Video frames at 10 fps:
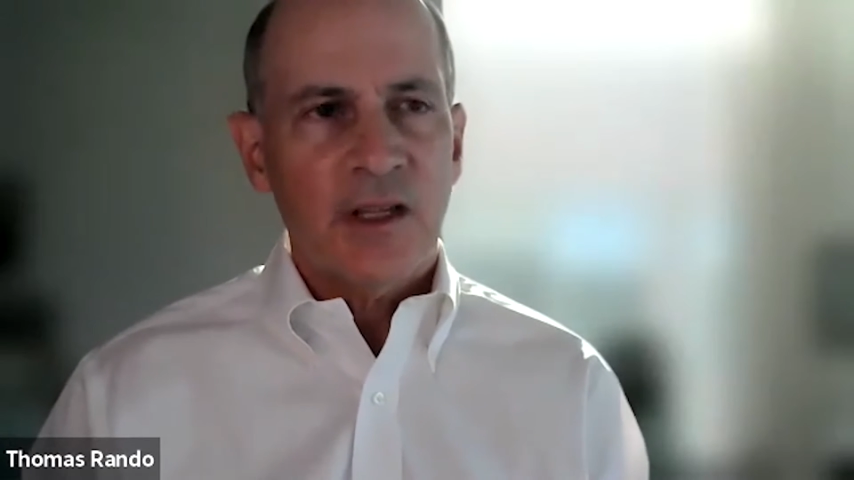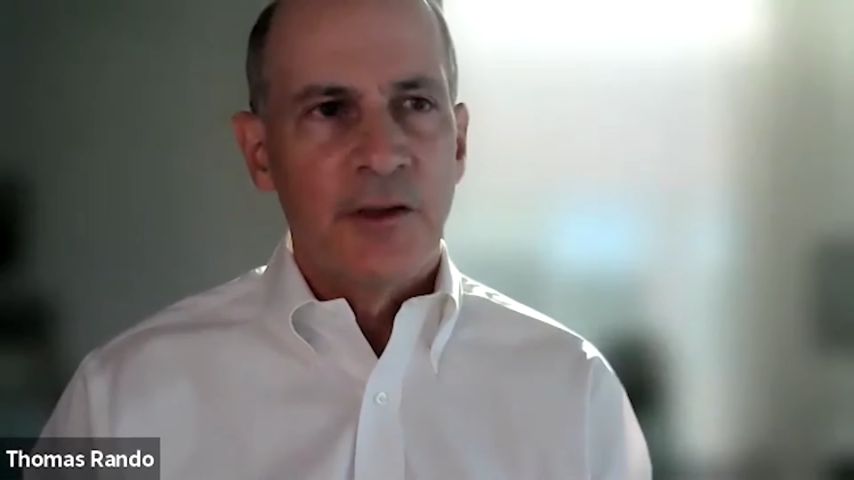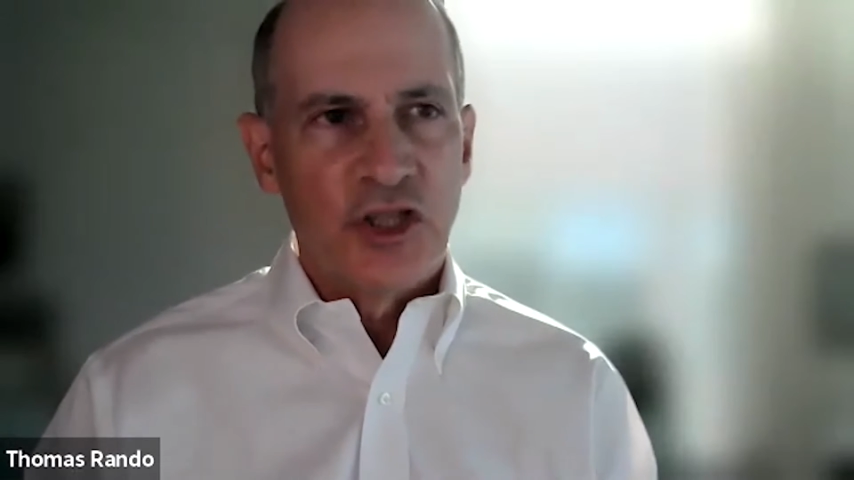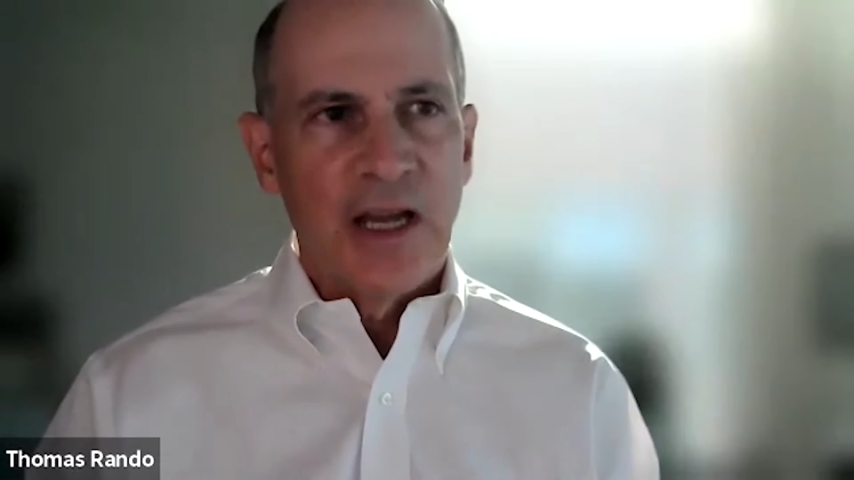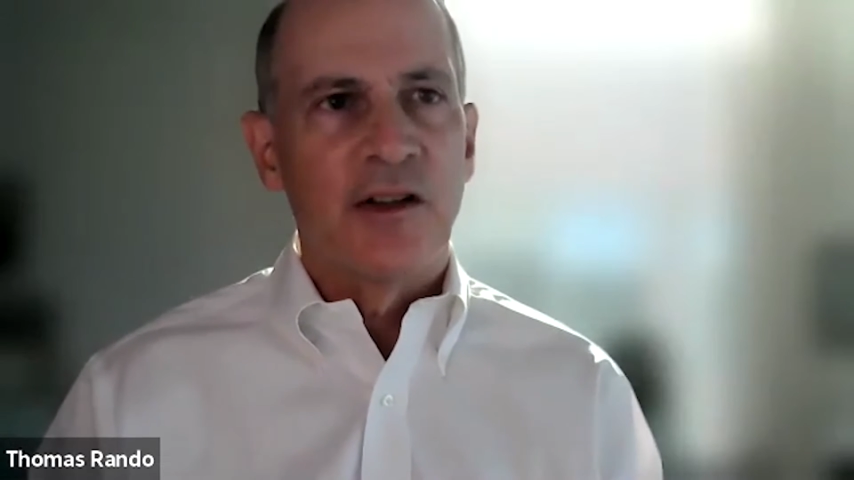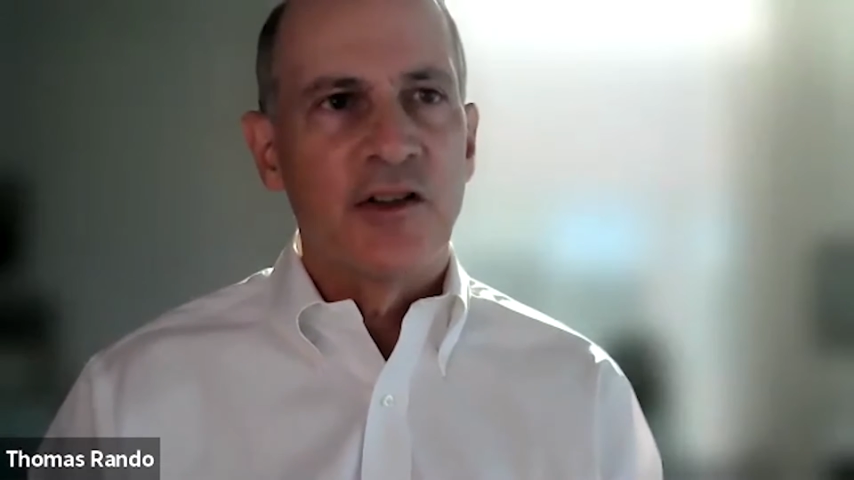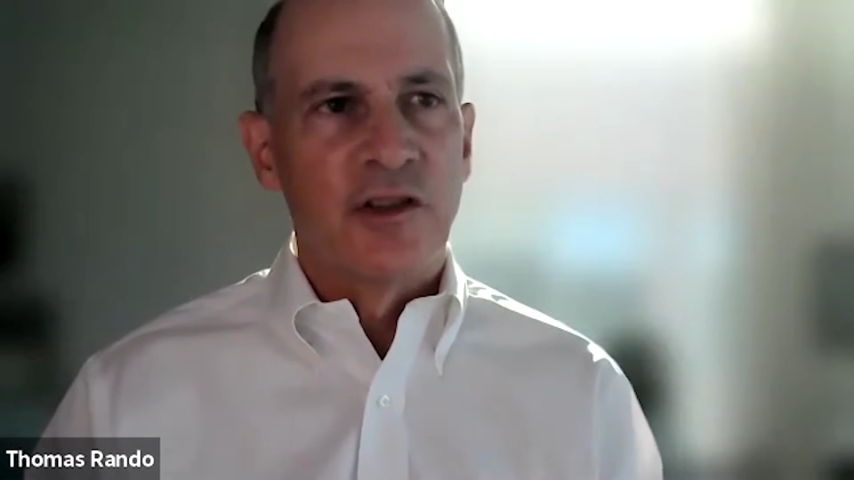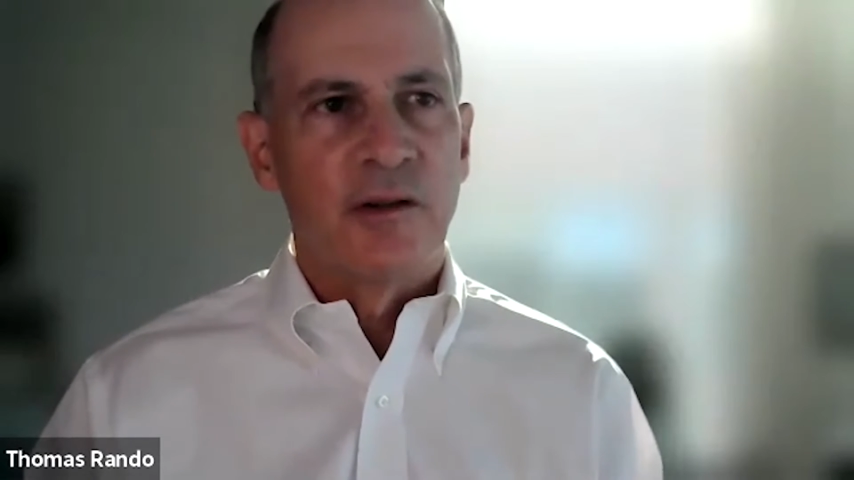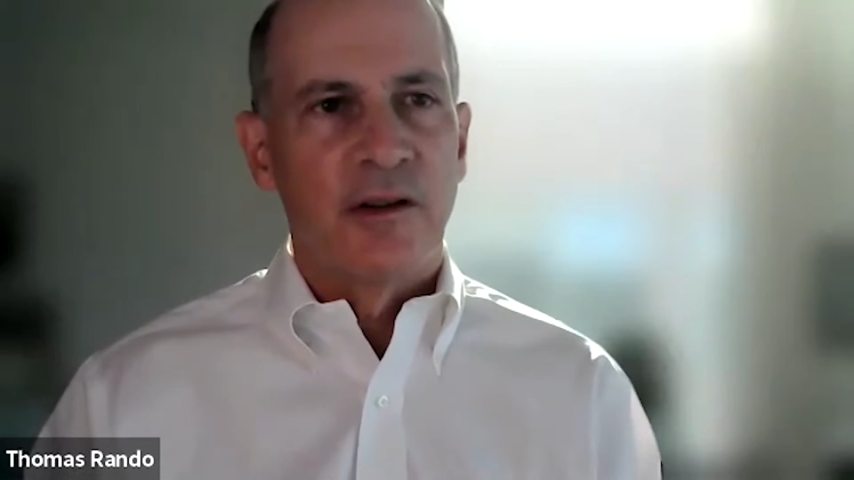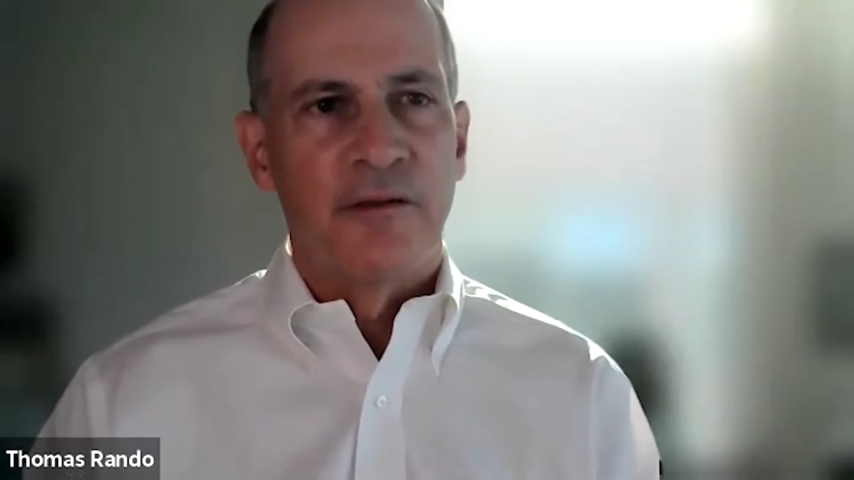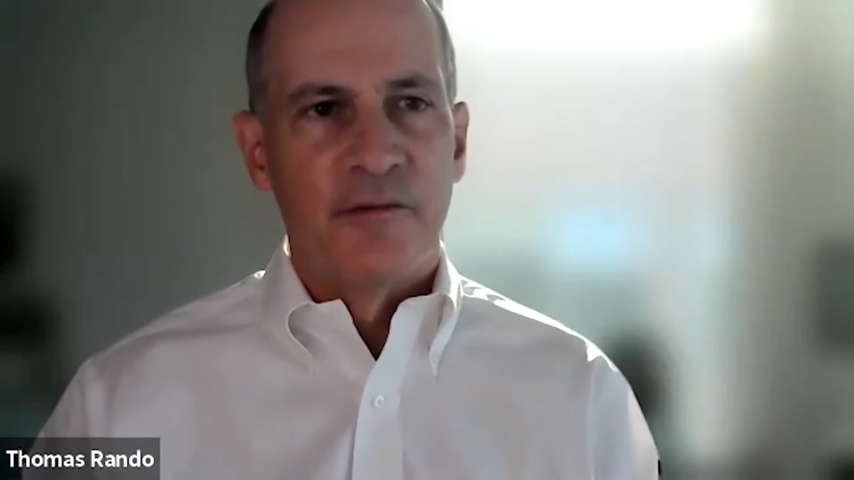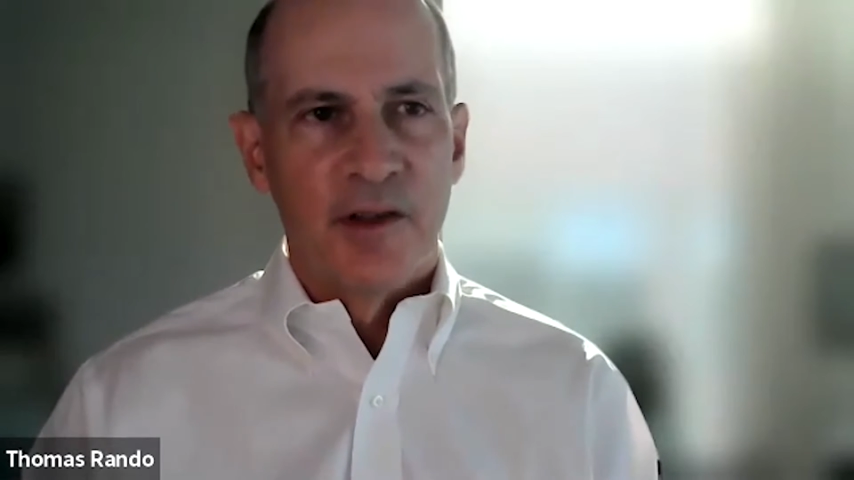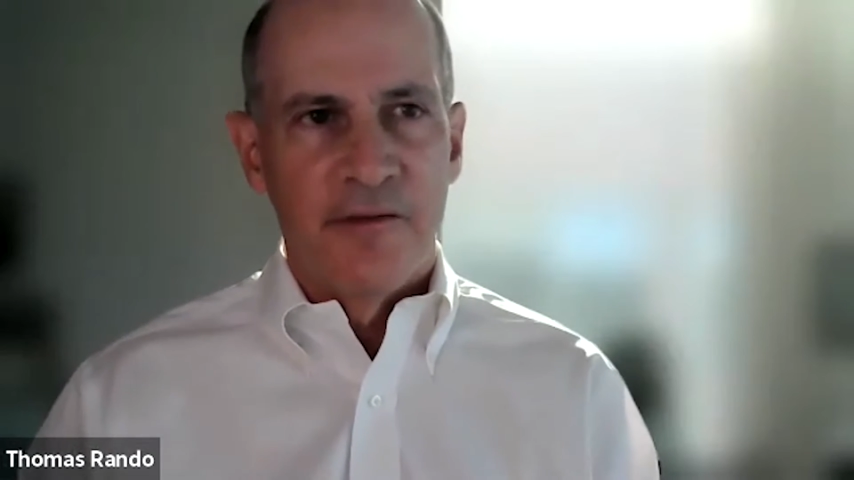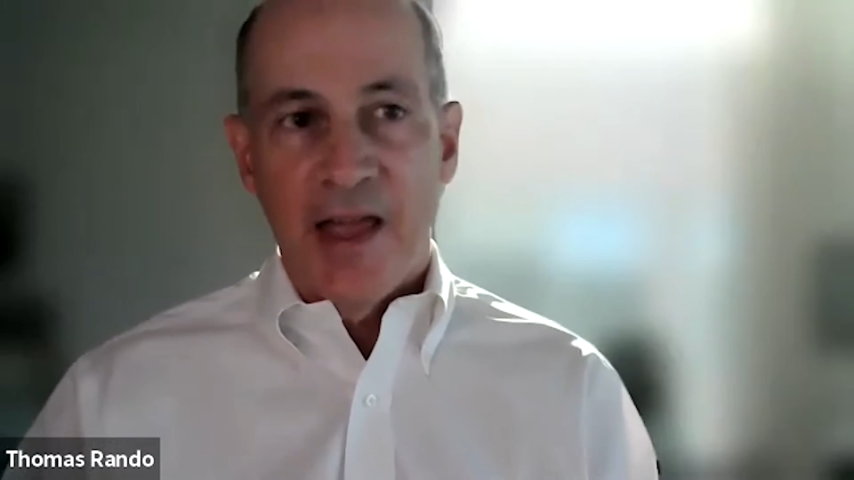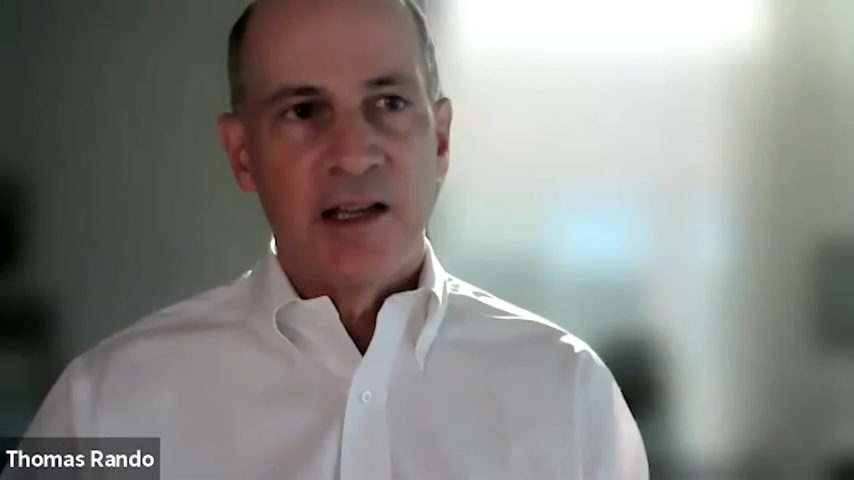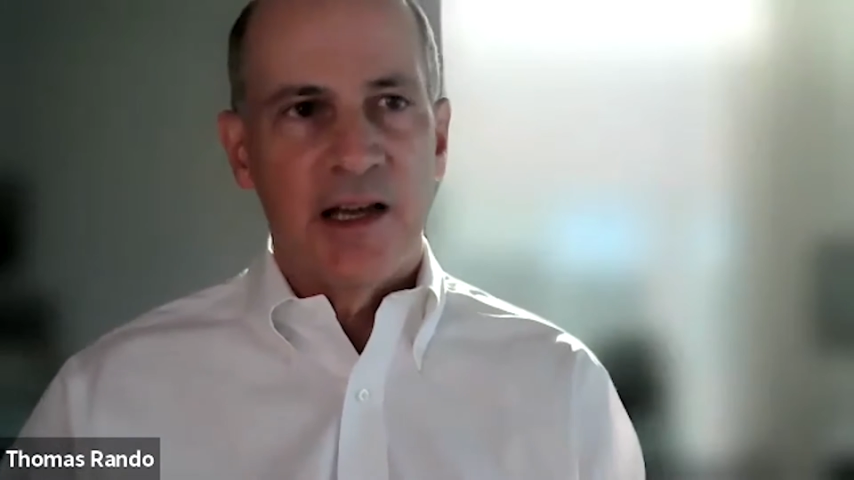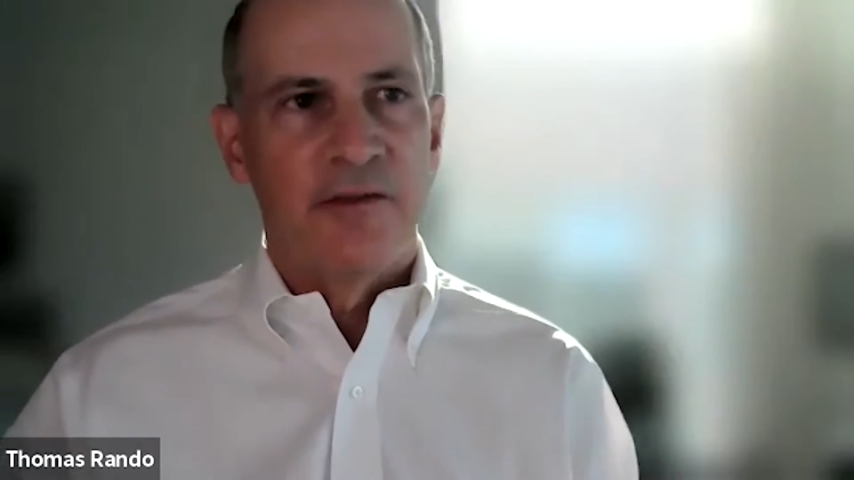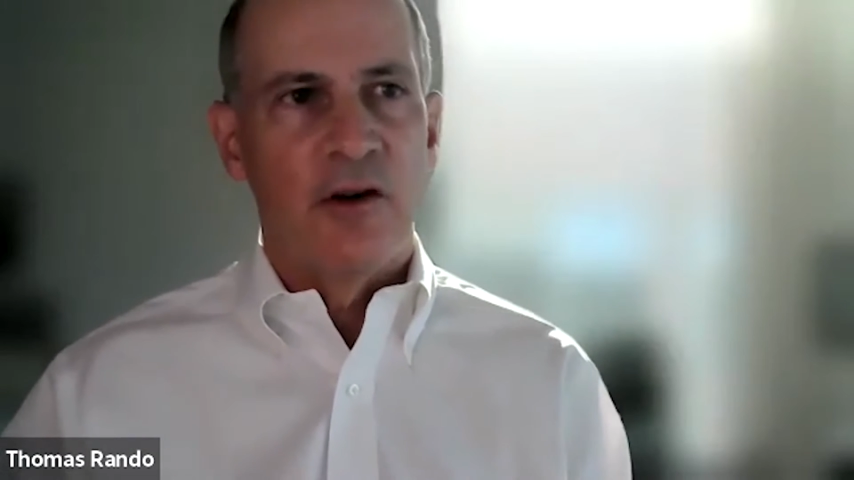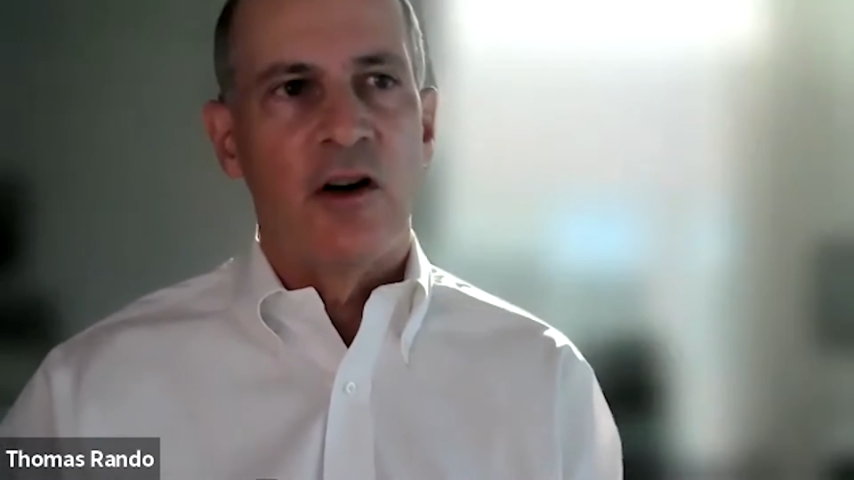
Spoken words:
the challenge of any kind of